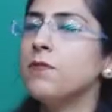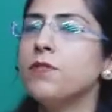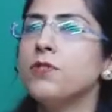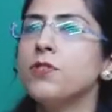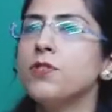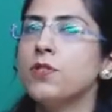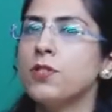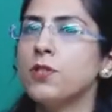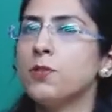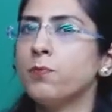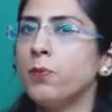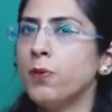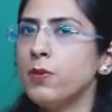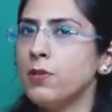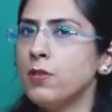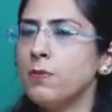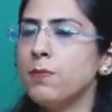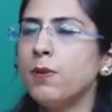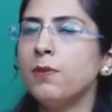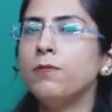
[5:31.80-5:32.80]
which is
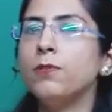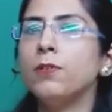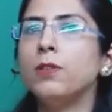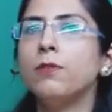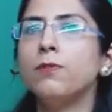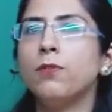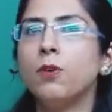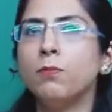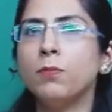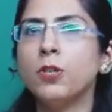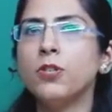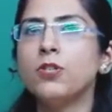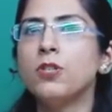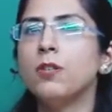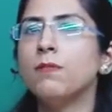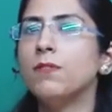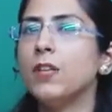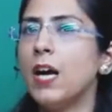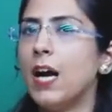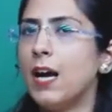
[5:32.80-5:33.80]
responsible for the formation
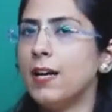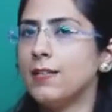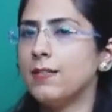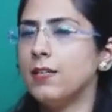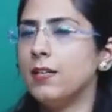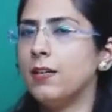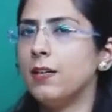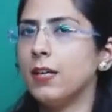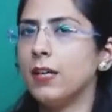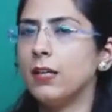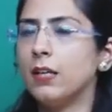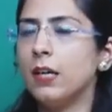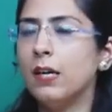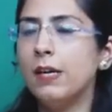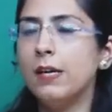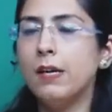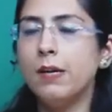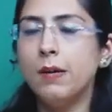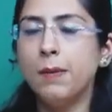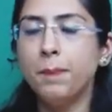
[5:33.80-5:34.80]
of the acid rain?
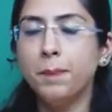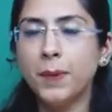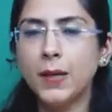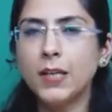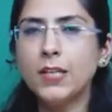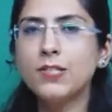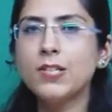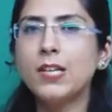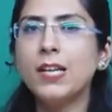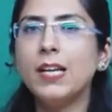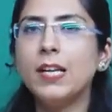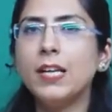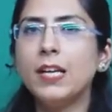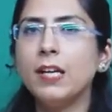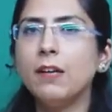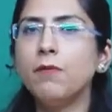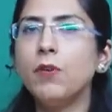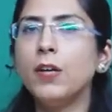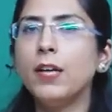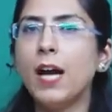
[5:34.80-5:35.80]

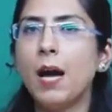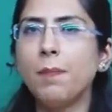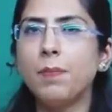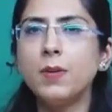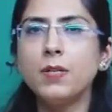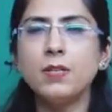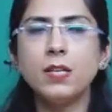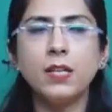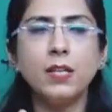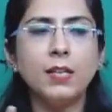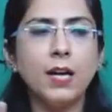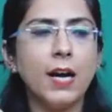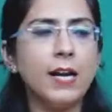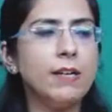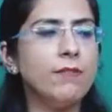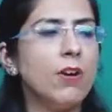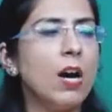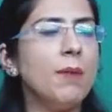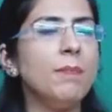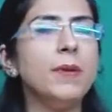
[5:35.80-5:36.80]
Majorly, what happens in the
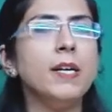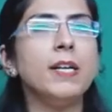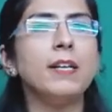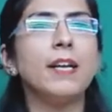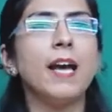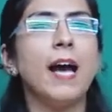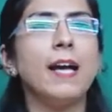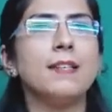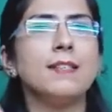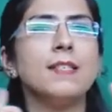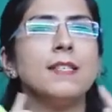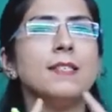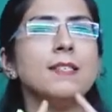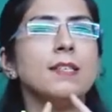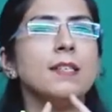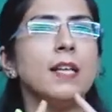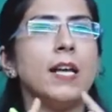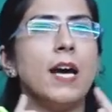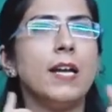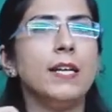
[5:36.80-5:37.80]
environment, gases,
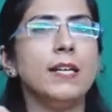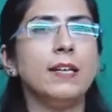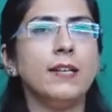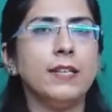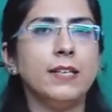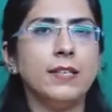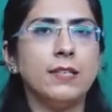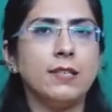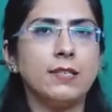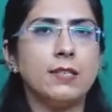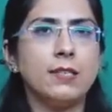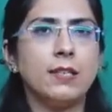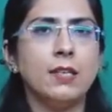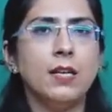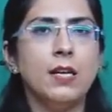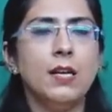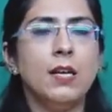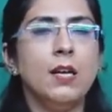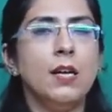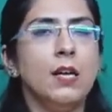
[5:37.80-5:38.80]
they are increased.
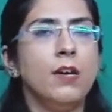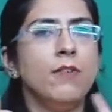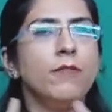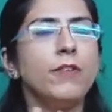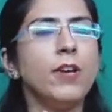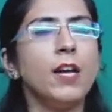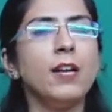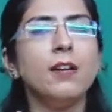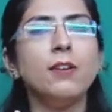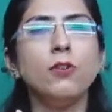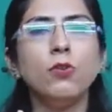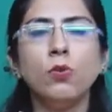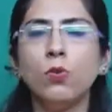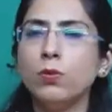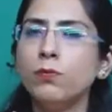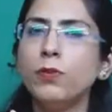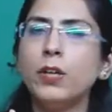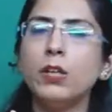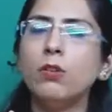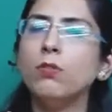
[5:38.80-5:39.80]
We
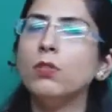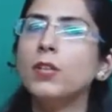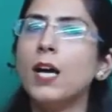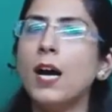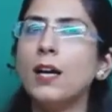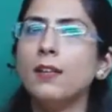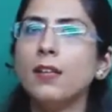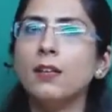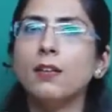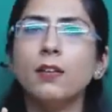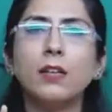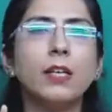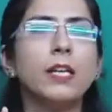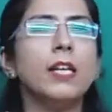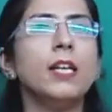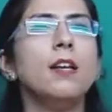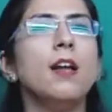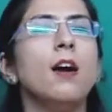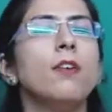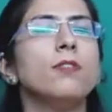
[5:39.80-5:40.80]
know that the
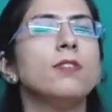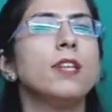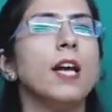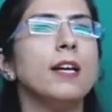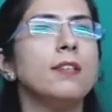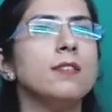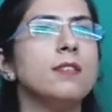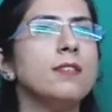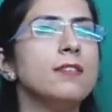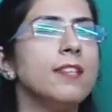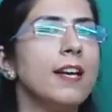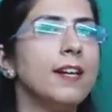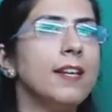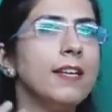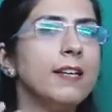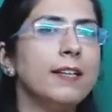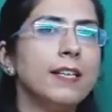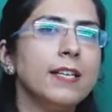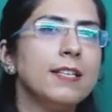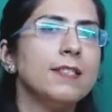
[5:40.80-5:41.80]
greenhouse gases, they are
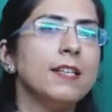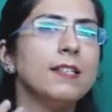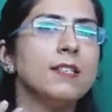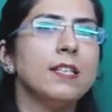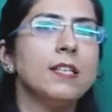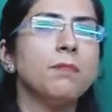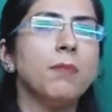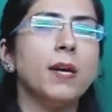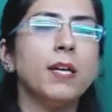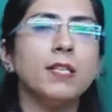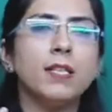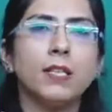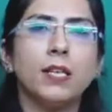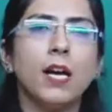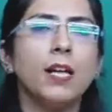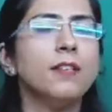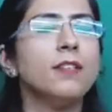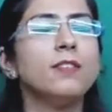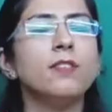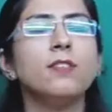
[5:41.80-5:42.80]
increasing day by day,
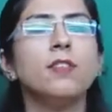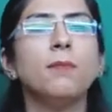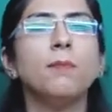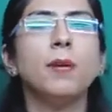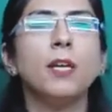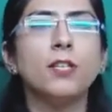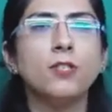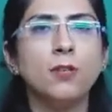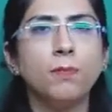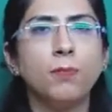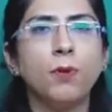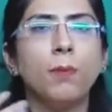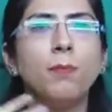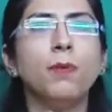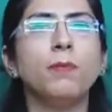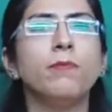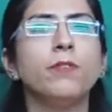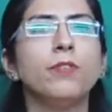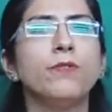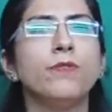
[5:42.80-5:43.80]
and this is the major
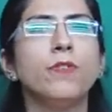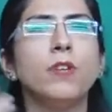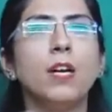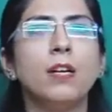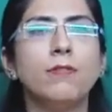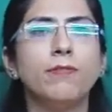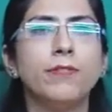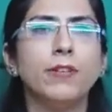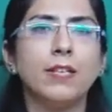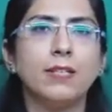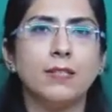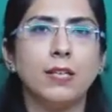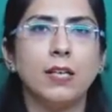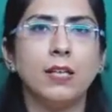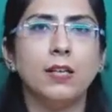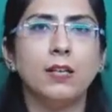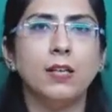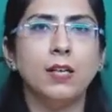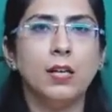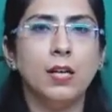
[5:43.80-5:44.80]
problem which we are facing.